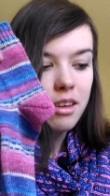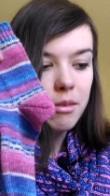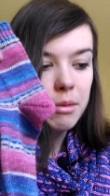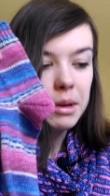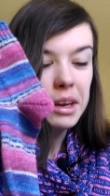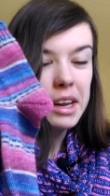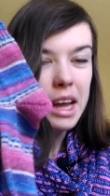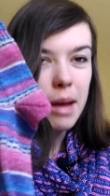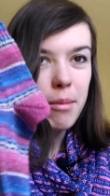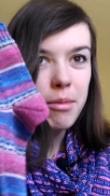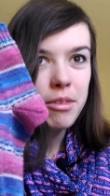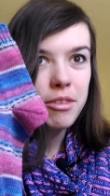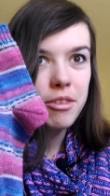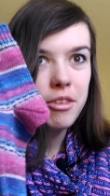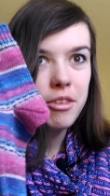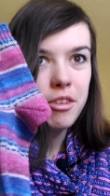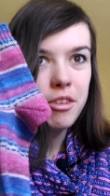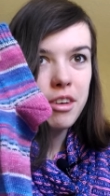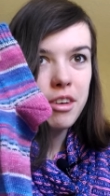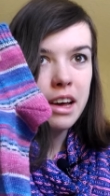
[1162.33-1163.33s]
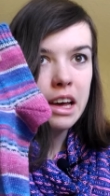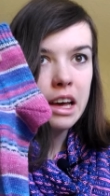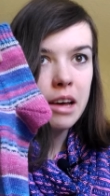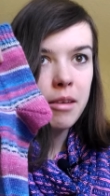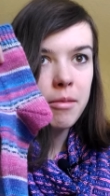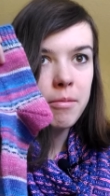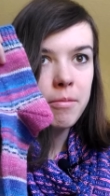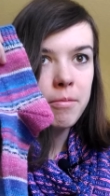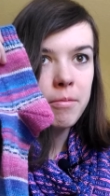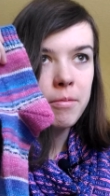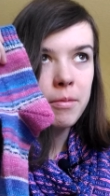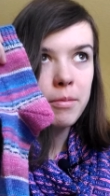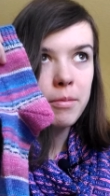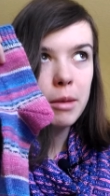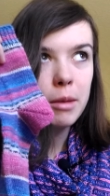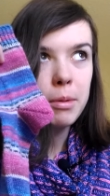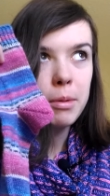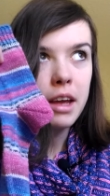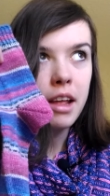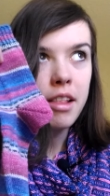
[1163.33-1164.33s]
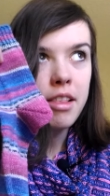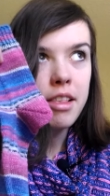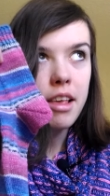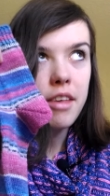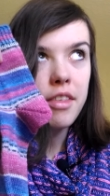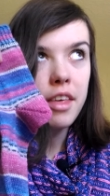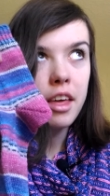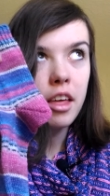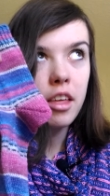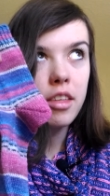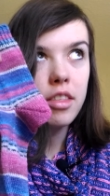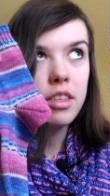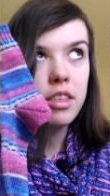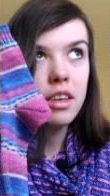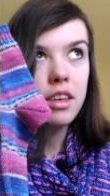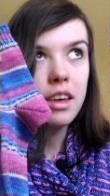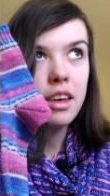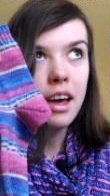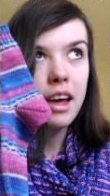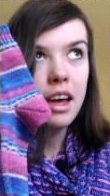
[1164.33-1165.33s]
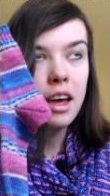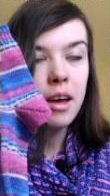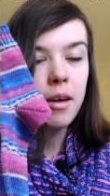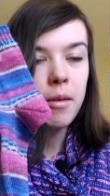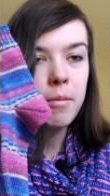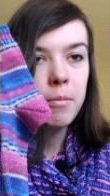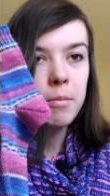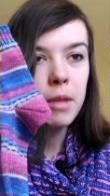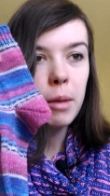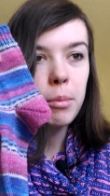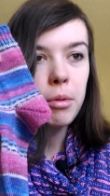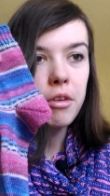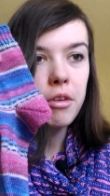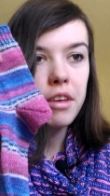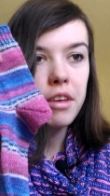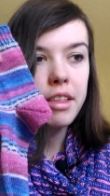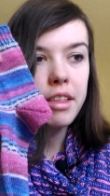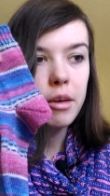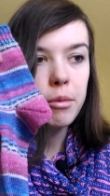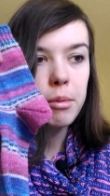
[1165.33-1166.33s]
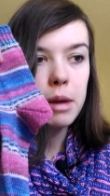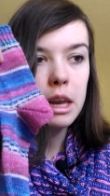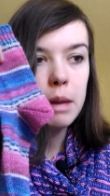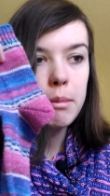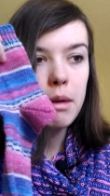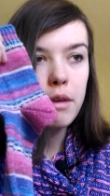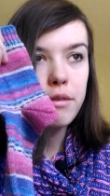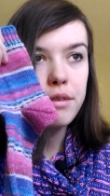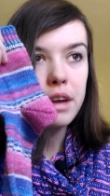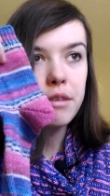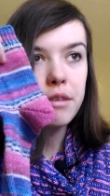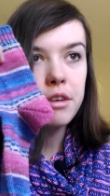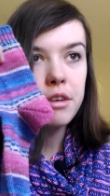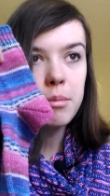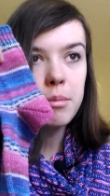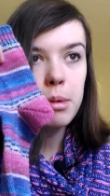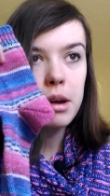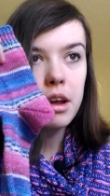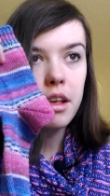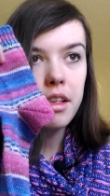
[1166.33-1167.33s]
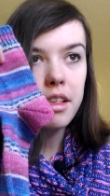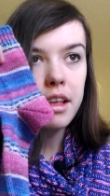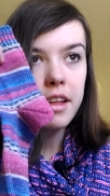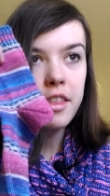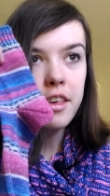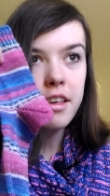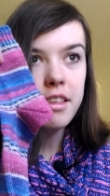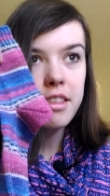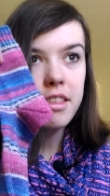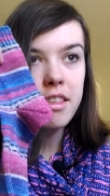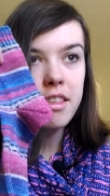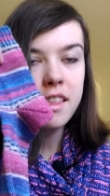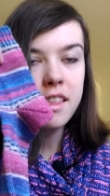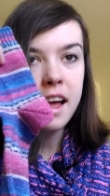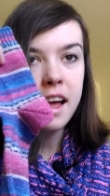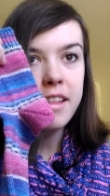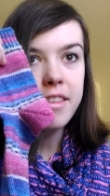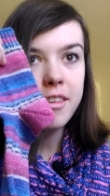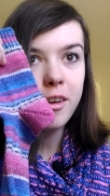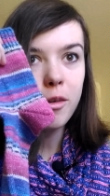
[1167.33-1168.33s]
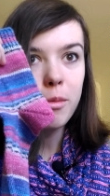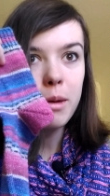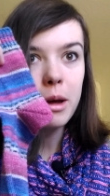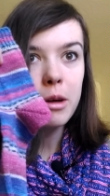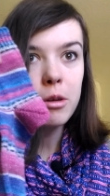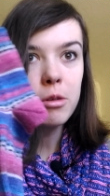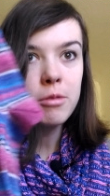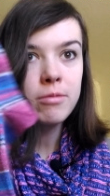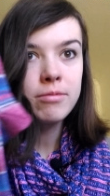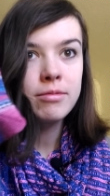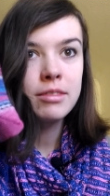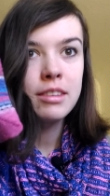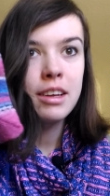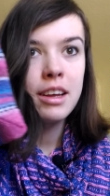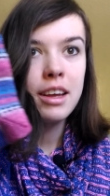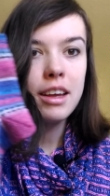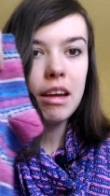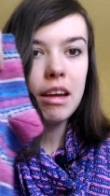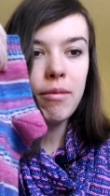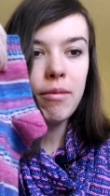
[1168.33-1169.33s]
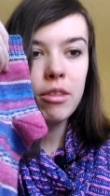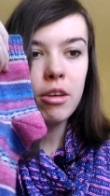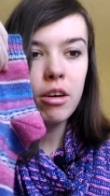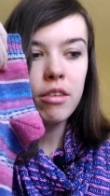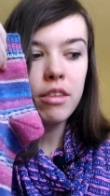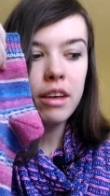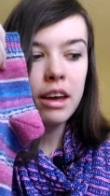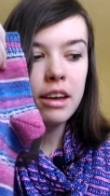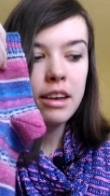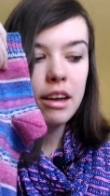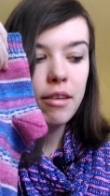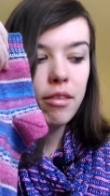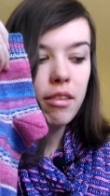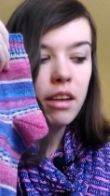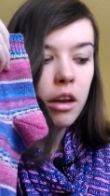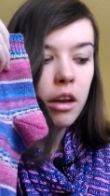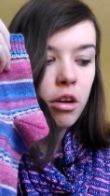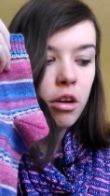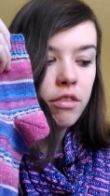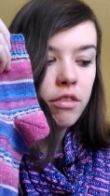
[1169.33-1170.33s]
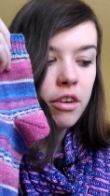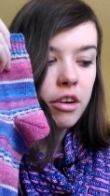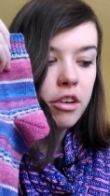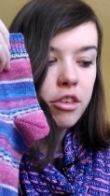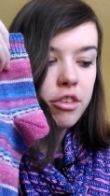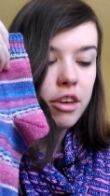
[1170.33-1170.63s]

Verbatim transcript: When it comes to um, DPNs, I think the um, KnitPro Zings are really my favorite because they just slide so well, even though they are definitely not very